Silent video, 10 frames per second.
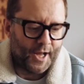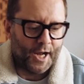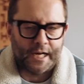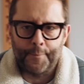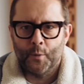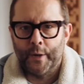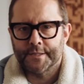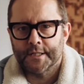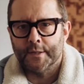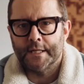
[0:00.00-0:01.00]
a couple of
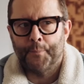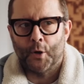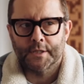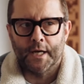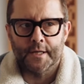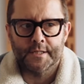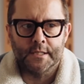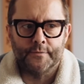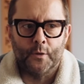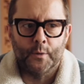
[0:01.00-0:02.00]
weeks ago, I did a podcast
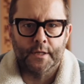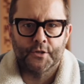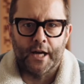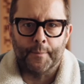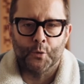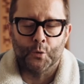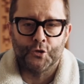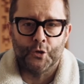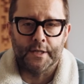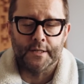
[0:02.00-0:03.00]
interview with a chap called
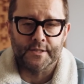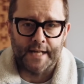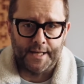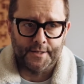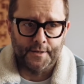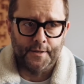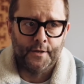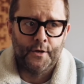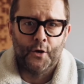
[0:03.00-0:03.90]
Julian Standen,